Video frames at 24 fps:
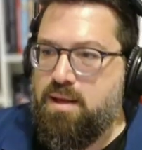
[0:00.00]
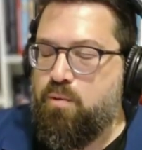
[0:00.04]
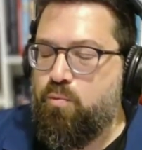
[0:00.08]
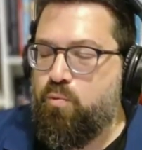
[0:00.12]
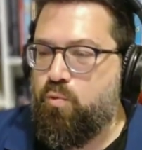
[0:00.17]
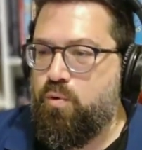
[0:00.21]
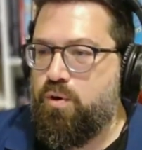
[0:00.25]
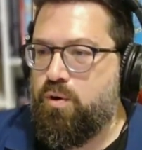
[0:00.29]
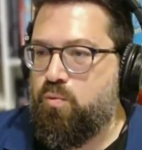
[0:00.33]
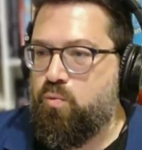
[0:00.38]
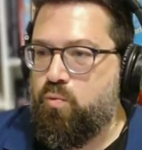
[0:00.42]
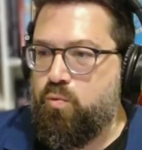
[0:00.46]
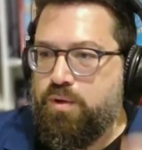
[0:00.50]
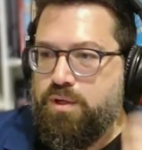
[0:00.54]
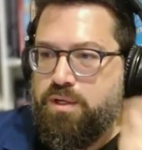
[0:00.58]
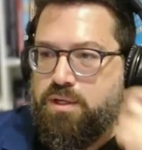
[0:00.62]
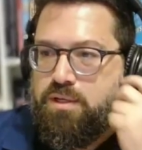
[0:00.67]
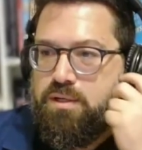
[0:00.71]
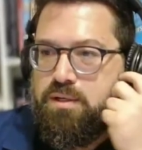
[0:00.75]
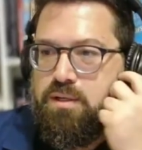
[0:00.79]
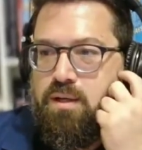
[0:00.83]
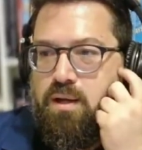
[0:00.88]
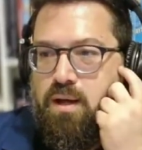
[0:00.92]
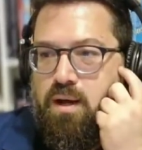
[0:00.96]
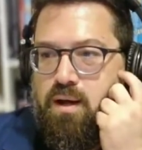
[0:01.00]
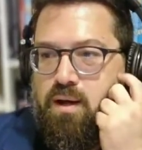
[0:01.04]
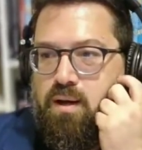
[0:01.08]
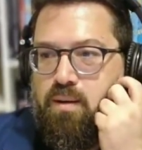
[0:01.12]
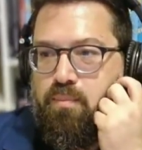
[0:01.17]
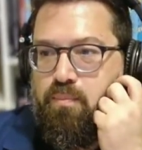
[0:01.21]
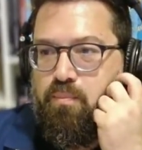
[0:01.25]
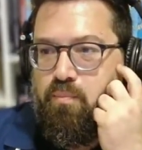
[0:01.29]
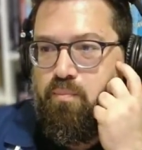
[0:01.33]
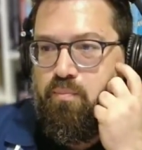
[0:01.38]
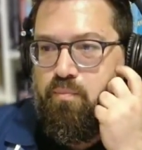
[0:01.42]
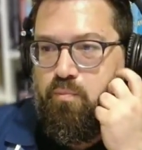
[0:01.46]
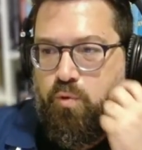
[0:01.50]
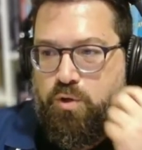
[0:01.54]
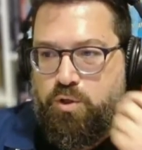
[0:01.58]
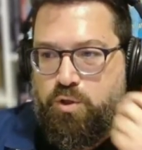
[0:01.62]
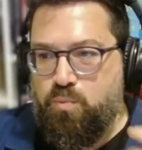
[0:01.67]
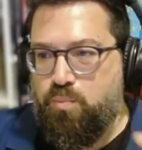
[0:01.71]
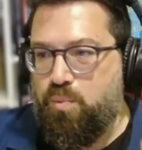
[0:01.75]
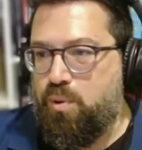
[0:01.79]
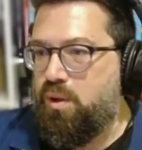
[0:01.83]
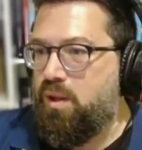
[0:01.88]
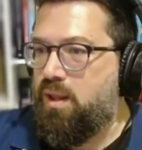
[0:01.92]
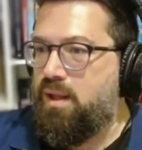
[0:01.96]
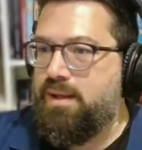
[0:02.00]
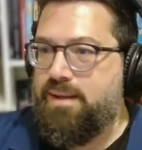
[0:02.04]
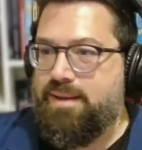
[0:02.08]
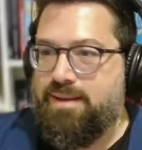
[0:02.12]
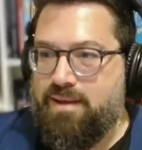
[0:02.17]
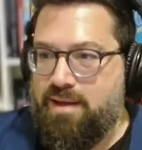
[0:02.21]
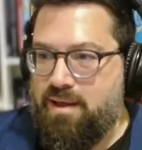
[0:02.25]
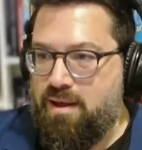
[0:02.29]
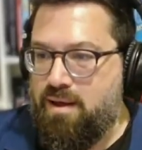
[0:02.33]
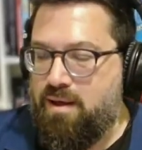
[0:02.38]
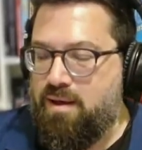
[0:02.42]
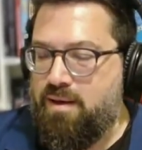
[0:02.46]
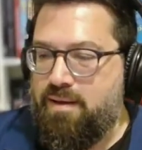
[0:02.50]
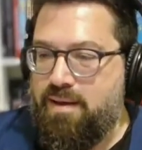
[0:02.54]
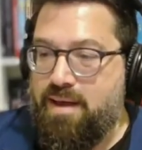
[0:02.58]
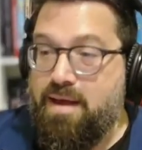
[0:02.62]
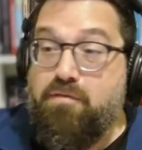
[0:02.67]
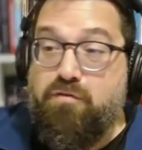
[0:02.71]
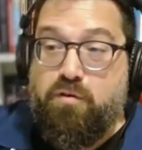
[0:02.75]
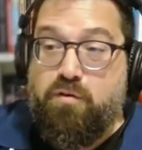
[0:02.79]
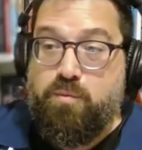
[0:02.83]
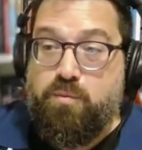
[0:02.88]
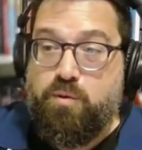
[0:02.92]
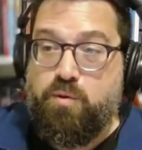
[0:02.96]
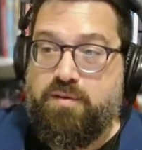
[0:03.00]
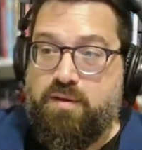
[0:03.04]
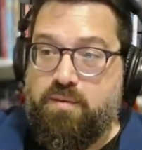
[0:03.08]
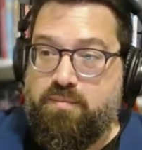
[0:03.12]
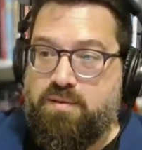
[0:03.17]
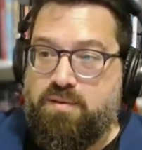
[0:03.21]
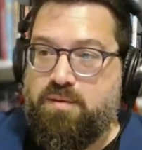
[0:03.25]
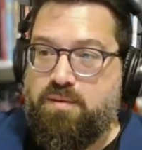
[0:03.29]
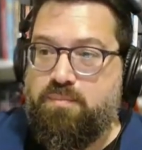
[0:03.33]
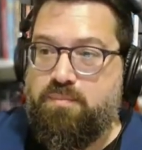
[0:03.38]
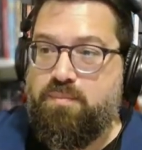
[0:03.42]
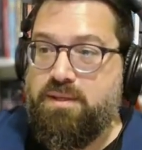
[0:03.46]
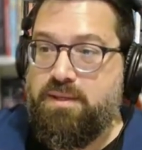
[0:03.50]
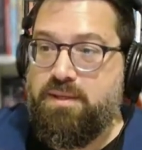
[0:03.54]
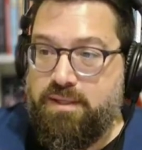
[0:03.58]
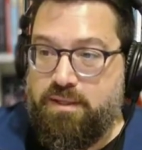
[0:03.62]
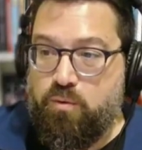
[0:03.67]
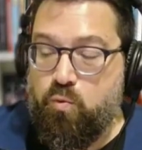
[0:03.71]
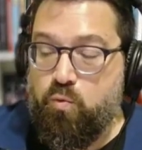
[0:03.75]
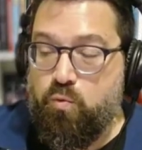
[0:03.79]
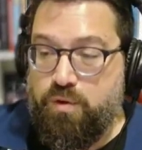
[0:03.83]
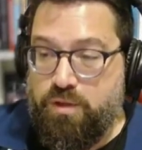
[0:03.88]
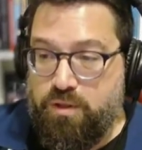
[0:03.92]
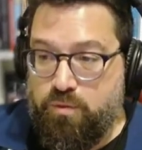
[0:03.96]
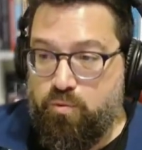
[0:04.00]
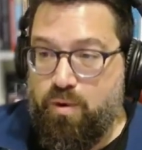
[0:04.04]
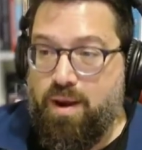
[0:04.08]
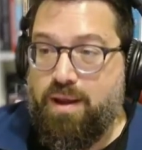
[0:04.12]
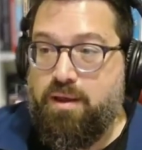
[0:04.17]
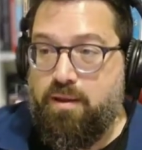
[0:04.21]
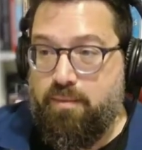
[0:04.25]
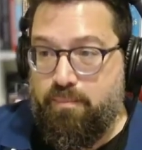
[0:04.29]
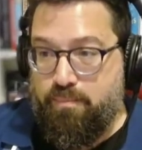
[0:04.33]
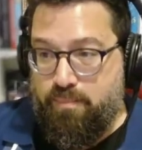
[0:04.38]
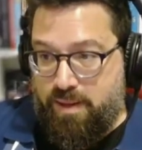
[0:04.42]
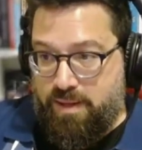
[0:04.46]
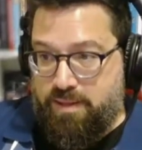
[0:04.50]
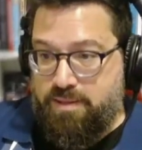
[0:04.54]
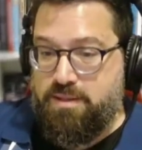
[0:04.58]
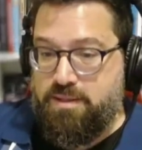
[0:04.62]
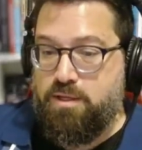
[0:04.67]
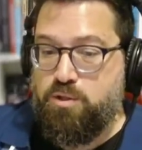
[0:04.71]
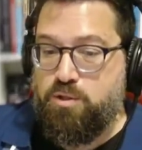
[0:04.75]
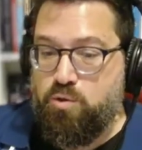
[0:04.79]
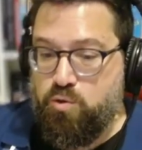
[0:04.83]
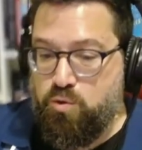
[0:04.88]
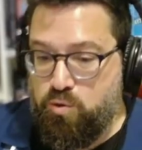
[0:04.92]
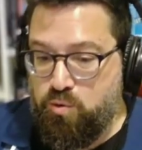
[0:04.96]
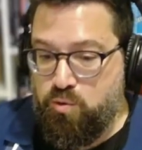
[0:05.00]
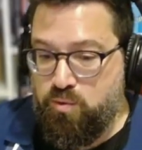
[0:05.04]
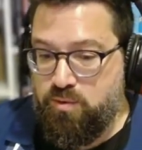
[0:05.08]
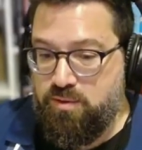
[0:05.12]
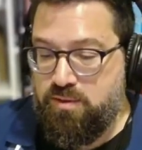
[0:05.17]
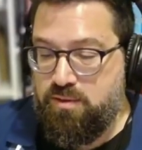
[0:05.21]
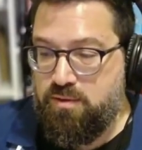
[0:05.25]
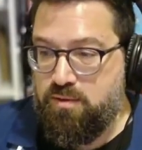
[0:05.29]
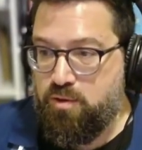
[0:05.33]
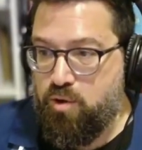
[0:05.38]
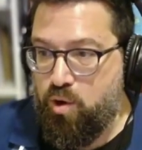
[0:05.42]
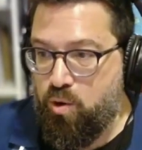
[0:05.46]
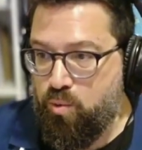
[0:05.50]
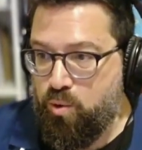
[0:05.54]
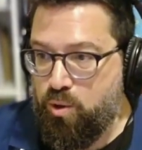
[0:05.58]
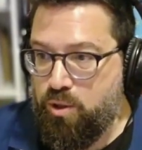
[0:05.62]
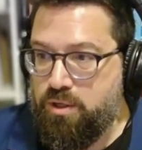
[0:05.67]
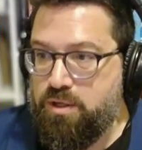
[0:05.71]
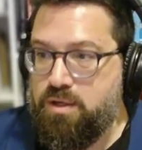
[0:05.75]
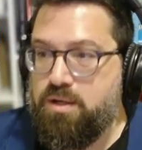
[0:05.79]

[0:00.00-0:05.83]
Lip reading: When you plug Evermuse MCP in, we recommend that you use Cowork